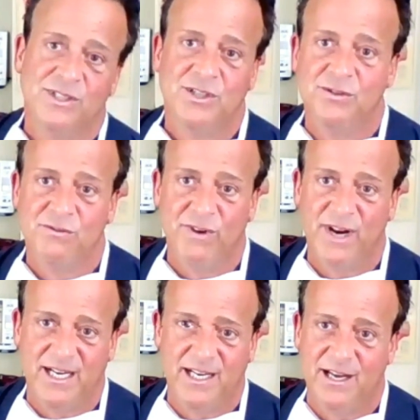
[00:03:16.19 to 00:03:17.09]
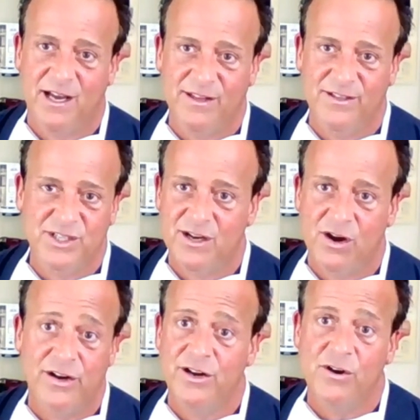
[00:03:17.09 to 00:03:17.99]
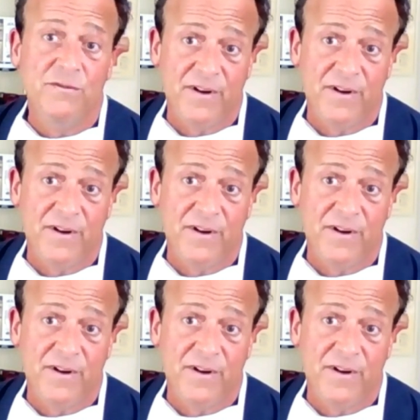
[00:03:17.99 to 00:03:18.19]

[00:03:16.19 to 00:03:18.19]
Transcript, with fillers: to radiology are no